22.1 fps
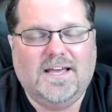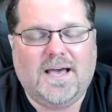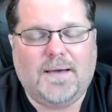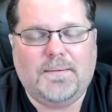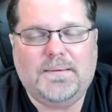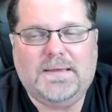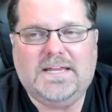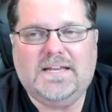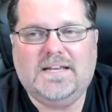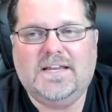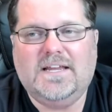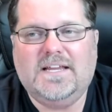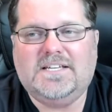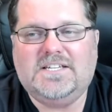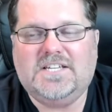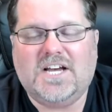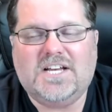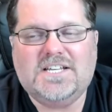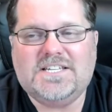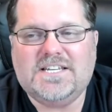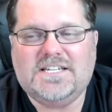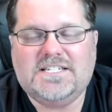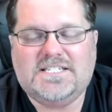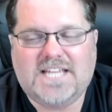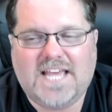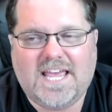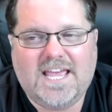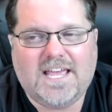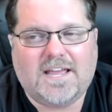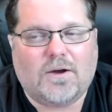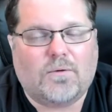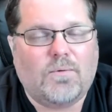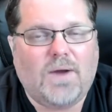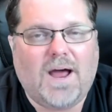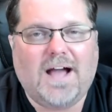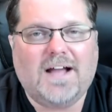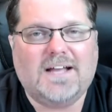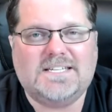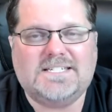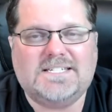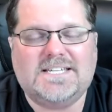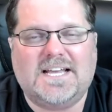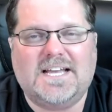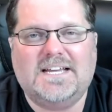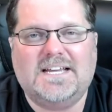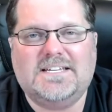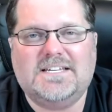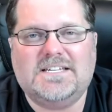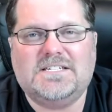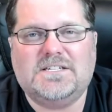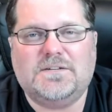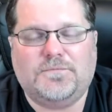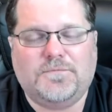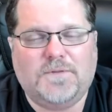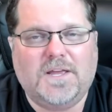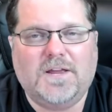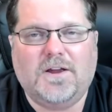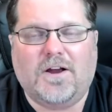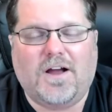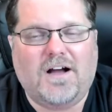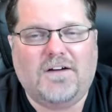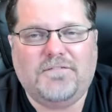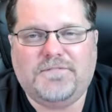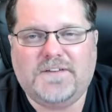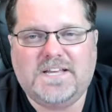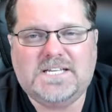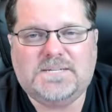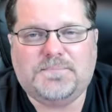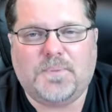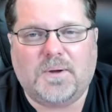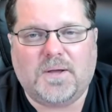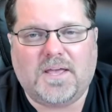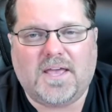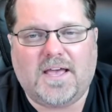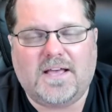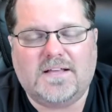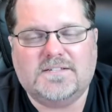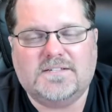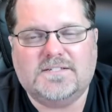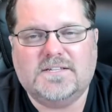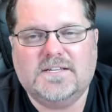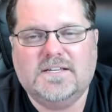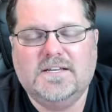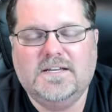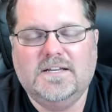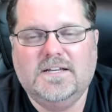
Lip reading: I mean, it doesn't take a rocket scientist to figure out Facebook ads.